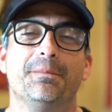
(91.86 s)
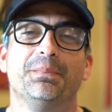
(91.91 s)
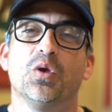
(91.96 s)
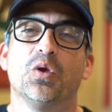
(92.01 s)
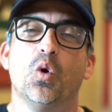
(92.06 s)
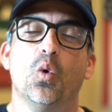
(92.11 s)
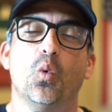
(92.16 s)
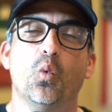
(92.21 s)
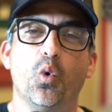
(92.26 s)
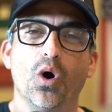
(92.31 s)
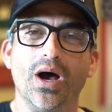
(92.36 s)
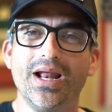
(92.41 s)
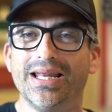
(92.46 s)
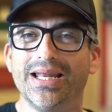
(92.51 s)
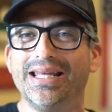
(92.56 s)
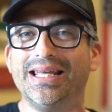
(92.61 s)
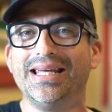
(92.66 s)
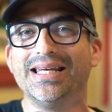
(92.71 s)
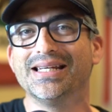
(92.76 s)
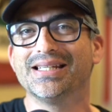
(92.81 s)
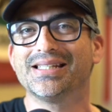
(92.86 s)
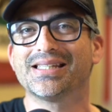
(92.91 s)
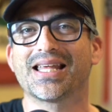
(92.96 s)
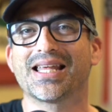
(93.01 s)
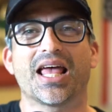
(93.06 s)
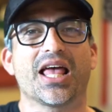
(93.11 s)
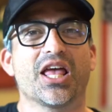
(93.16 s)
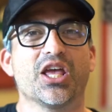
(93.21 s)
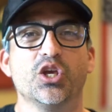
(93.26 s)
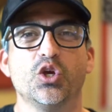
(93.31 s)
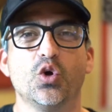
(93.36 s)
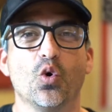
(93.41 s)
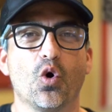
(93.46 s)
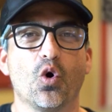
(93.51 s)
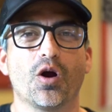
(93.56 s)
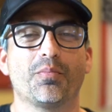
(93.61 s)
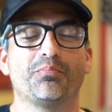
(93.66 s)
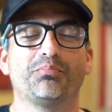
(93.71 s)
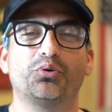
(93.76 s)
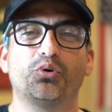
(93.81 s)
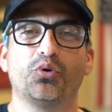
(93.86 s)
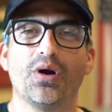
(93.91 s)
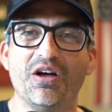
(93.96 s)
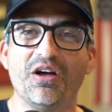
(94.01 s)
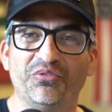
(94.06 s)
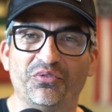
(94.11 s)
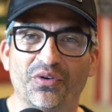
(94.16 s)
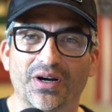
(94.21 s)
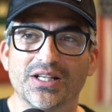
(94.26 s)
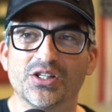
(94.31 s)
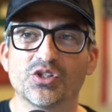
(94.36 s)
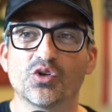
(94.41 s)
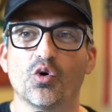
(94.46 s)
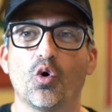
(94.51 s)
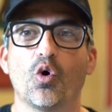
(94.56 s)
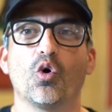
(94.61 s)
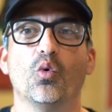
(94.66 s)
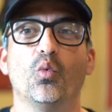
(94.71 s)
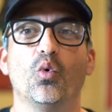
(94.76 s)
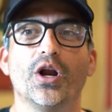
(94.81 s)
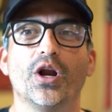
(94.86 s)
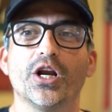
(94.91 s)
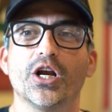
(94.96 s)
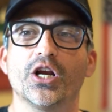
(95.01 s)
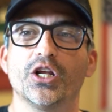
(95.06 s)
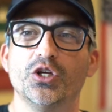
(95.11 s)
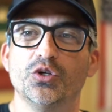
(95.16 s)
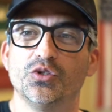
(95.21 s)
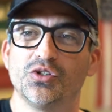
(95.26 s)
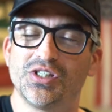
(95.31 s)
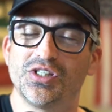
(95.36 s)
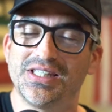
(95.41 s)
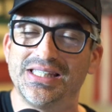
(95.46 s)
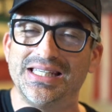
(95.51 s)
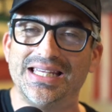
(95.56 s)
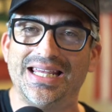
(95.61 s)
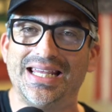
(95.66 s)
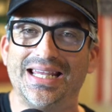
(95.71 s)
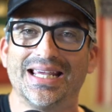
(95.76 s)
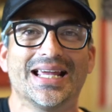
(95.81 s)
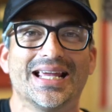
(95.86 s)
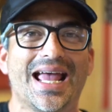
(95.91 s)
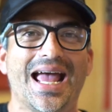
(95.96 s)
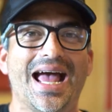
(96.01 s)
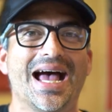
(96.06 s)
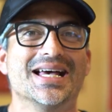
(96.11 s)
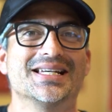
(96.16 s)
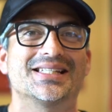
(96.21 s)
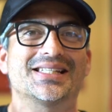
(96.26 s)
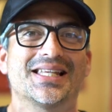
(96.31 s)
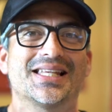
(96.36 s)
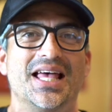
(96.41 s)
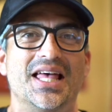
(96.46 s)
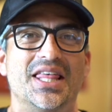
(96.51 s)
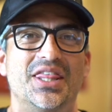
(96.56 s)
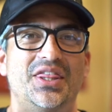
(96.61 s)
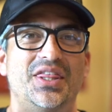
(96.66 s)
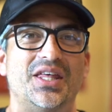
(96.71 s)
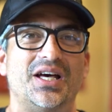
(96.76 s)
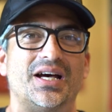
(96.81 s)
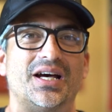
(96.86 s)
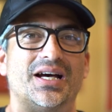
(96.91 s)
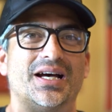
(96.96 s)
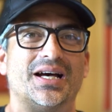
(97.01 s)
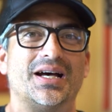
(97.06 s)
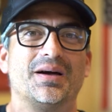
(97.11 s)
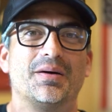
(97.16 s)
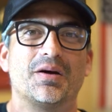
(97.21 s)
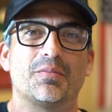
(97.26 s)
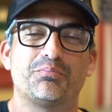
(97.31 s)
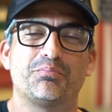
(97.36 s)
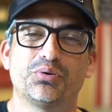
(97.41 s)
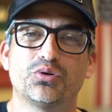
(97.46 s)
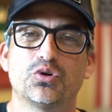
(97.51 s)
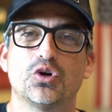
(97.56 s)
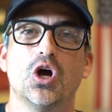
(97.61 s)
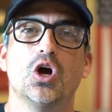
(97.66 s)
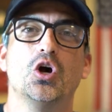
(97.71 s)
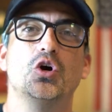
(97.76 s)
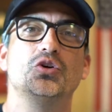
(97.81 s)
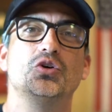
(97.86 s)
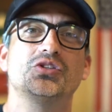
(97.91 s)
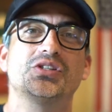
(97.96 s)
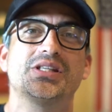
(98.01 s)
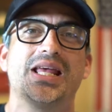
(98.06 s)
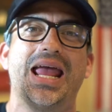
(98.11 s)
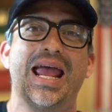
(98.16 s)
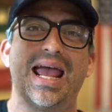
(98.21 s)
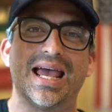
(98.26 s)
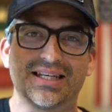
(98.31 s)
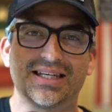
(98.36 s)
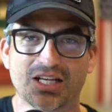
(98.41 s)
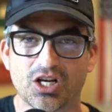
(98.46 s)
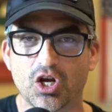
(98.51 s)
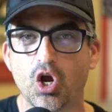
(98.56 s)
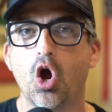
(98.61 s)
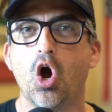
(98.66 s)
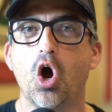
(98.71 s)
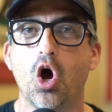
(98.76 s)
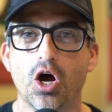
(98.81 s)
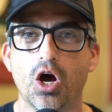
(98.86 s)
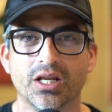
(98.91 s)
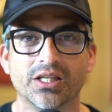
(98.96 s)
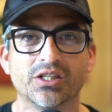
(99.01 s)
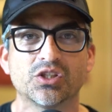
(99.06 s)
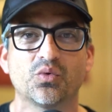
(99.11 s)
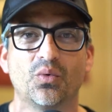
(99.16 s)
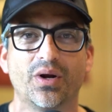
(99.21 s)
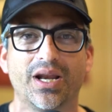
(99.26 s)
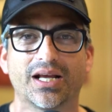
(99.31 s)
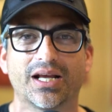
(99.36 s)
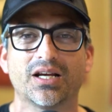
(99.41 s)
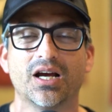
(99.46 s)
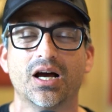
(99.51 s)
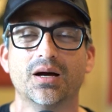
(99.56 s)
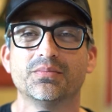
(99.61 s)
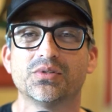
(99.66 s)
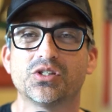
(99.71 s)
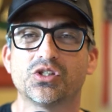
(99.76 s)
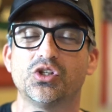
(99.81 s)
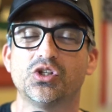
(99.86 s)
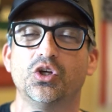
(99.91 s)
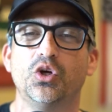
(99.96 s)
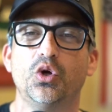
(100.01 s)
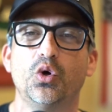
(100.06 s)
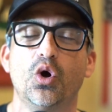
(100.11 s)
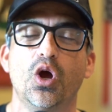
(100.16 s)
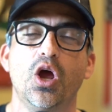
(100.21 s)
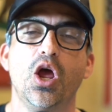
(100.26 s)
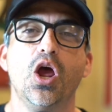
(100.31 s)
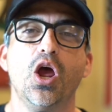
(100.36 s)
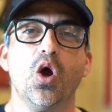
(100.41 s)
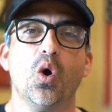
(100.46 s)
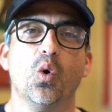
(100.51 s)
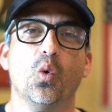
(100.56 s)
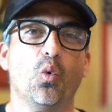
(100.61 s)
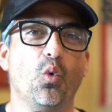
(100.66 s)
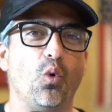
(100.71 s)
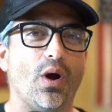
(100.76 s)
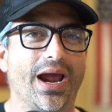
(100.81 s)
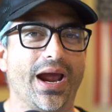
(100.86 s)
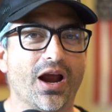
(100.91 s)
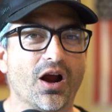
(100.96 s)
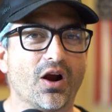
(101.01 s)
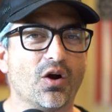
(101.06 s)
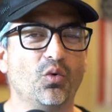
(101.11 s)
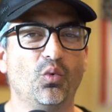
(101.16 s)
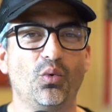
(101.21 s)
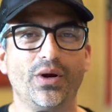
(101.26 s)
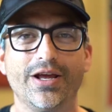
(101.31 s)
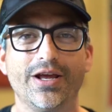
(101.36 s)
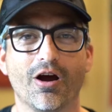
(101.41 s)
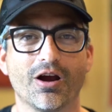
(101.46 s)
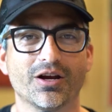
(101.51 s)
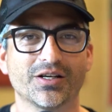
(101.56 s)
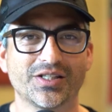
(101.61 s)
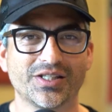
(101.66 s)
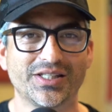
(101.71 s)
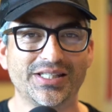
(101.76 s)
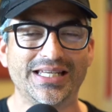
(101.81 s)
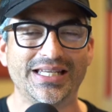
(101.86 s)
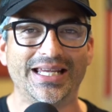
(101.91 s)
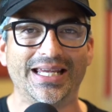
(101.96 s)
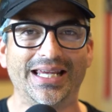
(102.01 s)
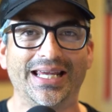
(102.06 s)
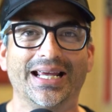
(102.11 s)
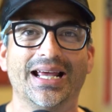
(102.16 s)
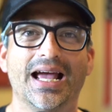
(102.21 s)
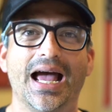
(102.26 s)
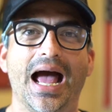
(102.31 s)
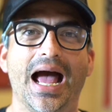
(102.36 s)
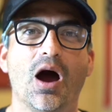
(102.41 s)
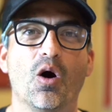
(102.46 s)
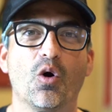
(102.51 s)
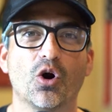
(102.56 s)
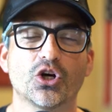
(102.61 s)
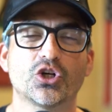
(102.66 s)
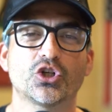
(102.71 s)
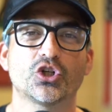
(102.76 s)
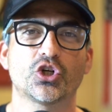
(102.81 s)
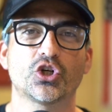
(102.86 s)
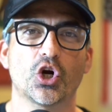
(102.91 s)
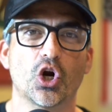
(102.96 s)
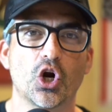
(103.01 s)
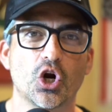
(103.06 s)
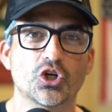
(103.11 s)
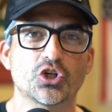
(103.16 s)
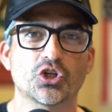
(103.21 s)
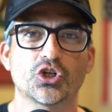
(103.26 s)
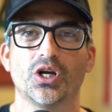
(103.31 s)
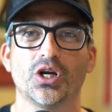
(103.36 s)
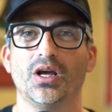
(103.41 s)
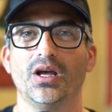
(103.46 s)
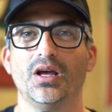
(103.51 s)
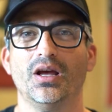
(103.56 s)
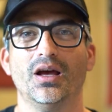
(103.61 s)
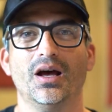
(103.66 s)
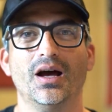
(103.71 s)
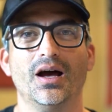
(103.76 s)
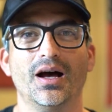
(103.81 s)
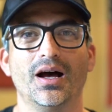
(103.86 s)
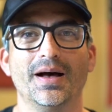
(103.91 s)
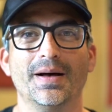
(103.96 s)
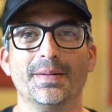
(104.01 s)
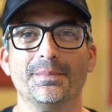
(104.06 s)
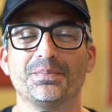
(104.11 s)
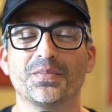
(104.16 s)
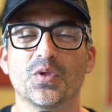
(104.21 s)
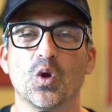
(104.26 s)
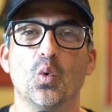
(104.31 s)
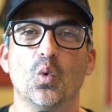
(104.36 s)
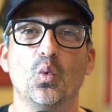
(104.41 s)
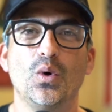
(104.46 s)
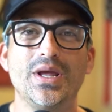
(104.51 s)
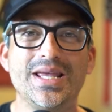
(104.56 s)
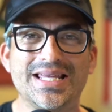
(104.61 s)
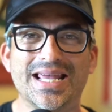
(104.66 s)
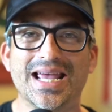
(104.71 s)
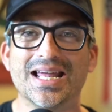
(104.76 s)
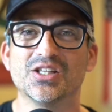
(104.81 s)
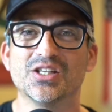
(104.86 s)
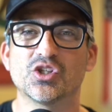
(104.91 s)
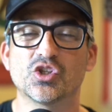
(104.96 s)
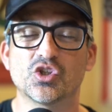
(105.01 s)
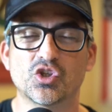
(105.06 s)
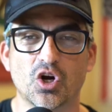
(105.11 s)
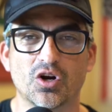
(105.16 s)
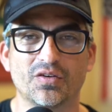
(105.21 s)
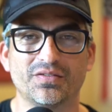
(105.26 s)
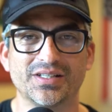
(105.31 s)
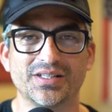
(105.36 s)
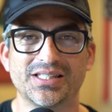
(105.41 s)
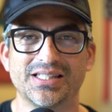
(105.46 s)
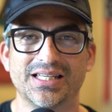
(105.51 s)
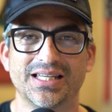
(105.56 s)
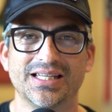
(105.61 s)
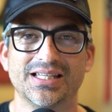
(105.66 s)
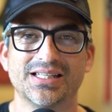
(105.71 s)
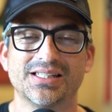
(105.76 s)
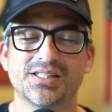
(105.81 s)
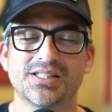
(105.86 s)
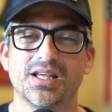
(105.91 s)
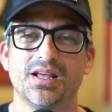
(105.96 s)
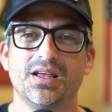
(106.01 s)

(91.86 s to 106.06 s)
what is your preference, or what are you seeing as the pros and cons when it comes to where we are seeing our church weekend services